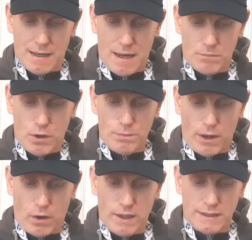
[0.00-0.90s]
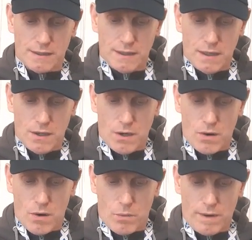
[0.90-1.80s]
immobilise
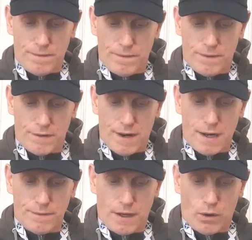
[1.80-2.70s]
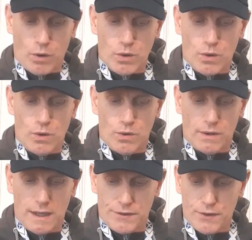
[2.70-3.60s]
with the relevant local
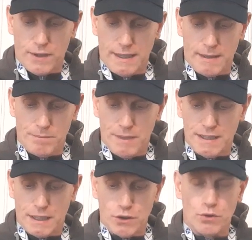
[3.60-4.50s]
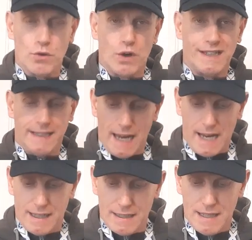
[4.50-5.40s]
authority. Means that you're not going to
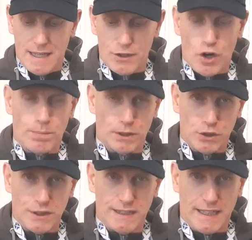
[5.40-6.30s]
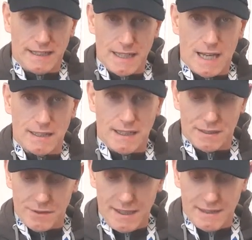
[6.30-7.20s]
get the opportunity to challenge
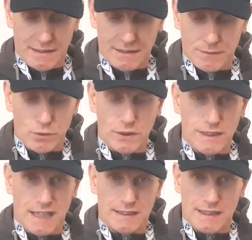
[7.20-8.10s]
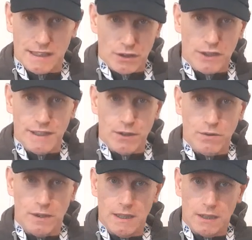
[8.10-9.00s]
this, right? You've no chance. It's a done
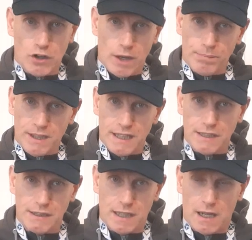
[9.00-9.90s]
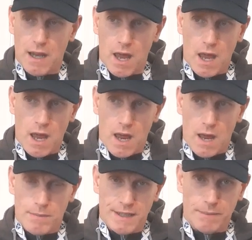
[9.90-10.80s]
deal. Corporations are
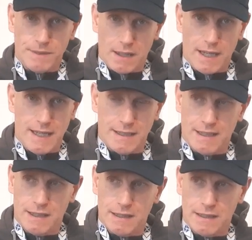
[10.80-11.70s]
manipulating